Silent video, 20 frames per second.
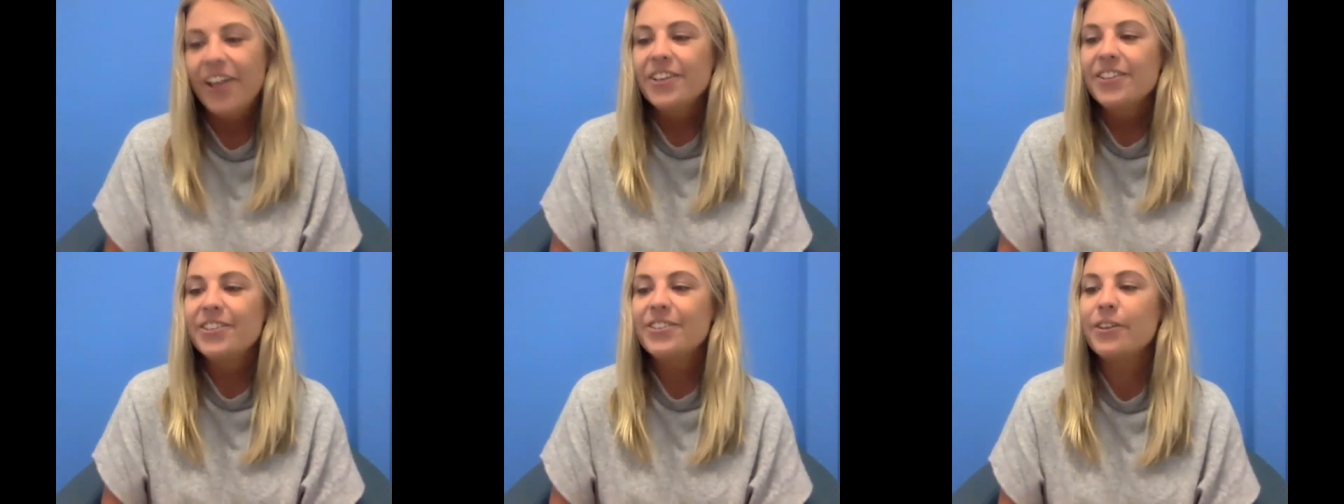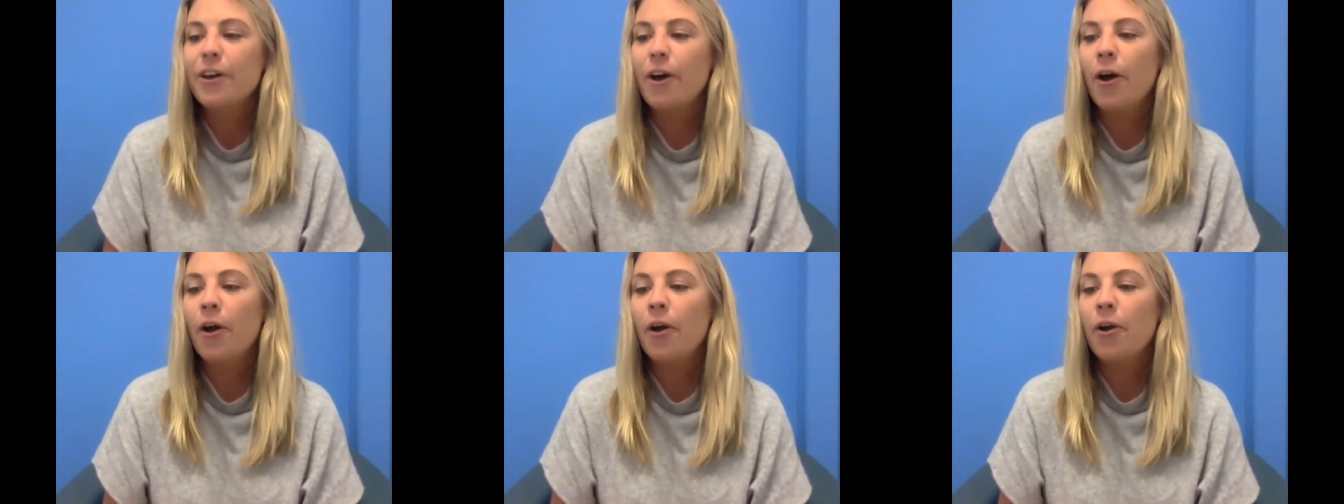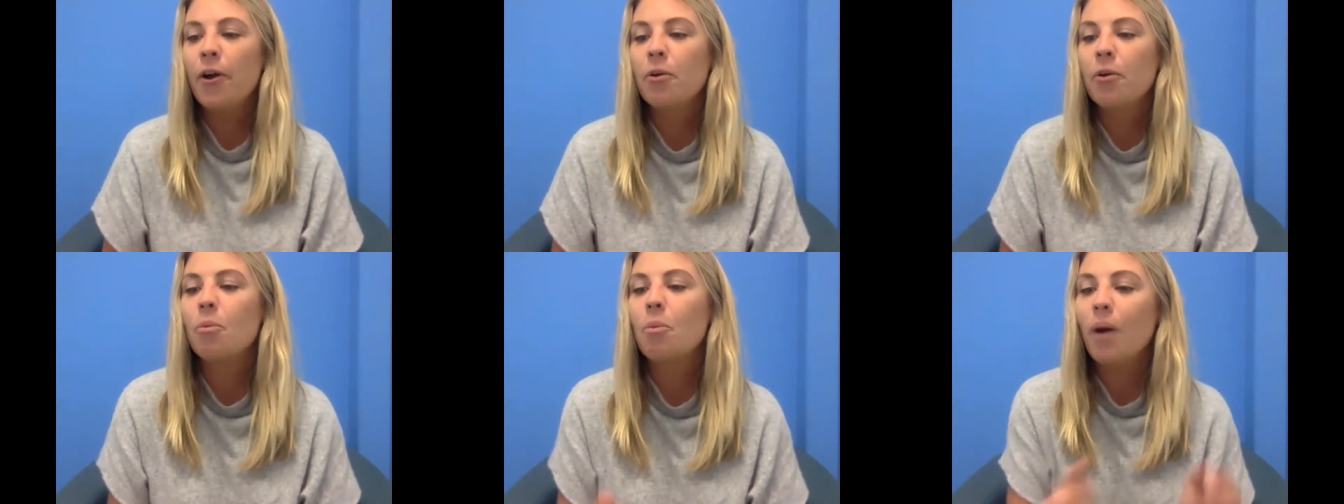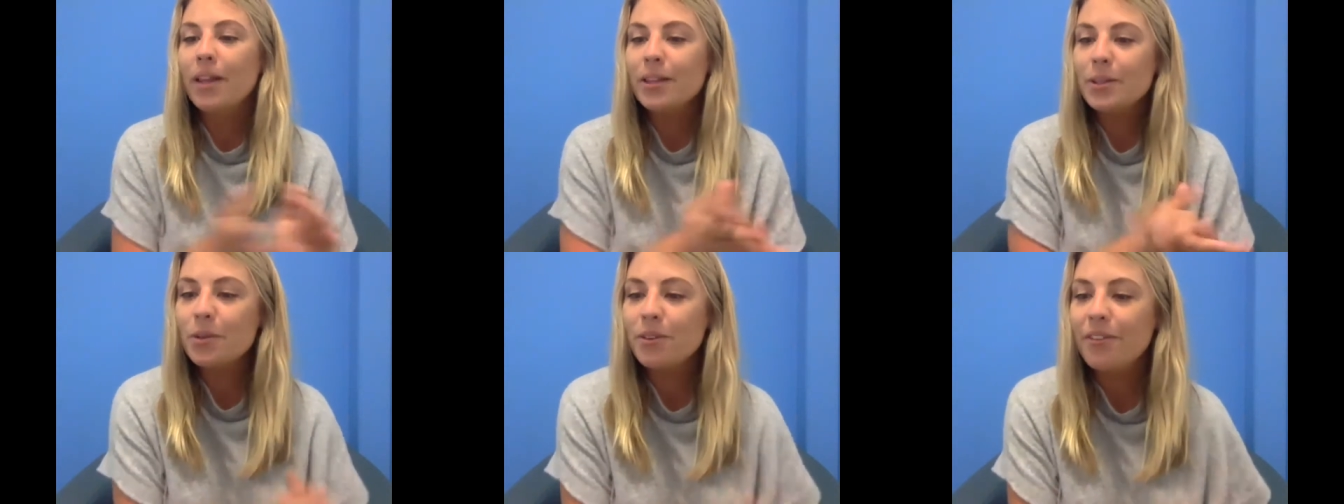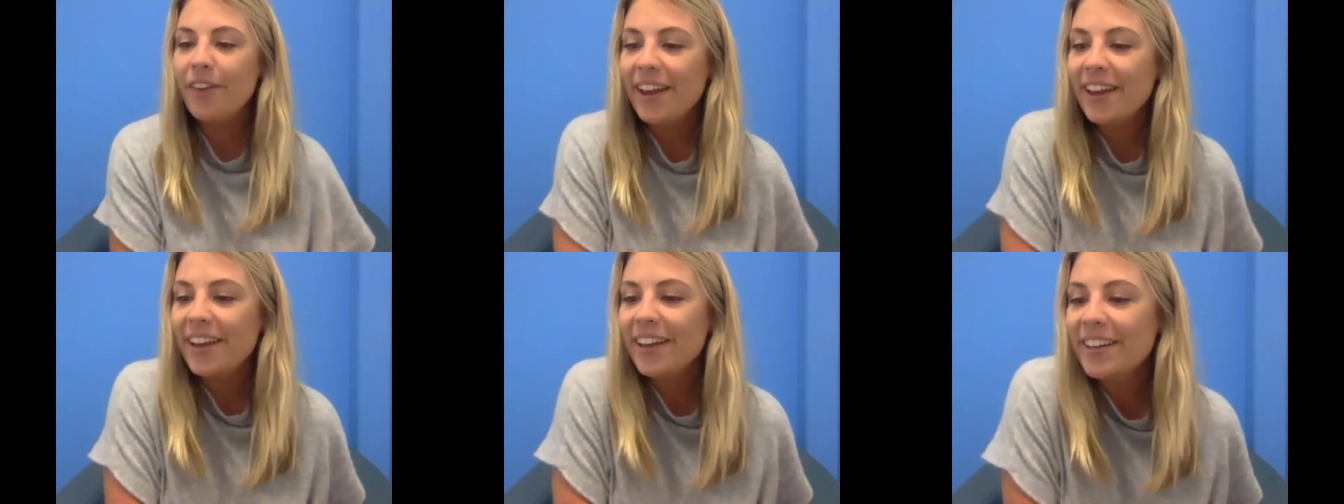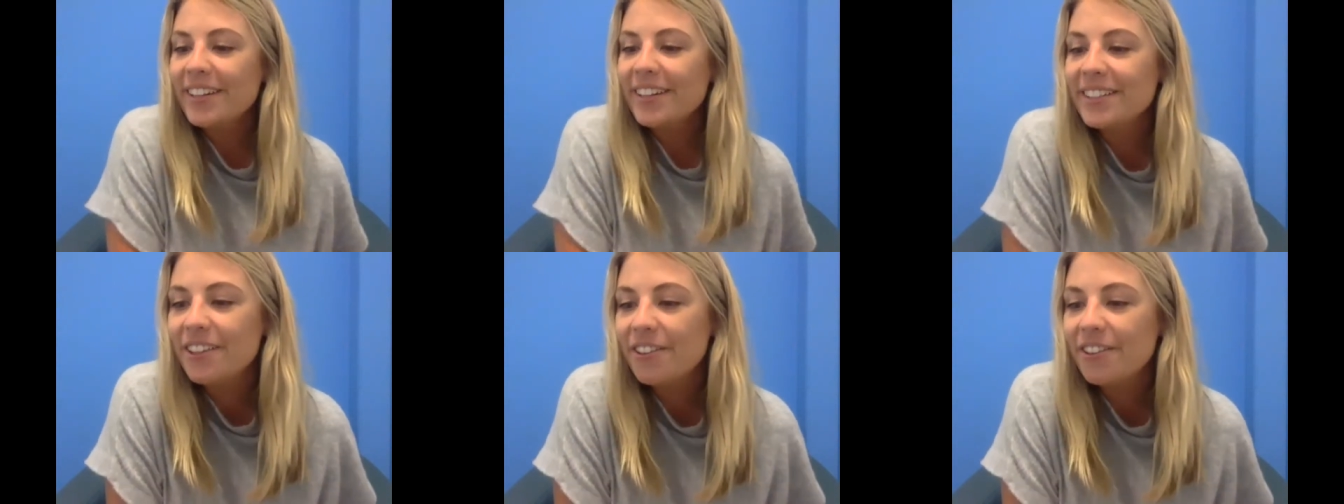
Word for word: So once we've anchored into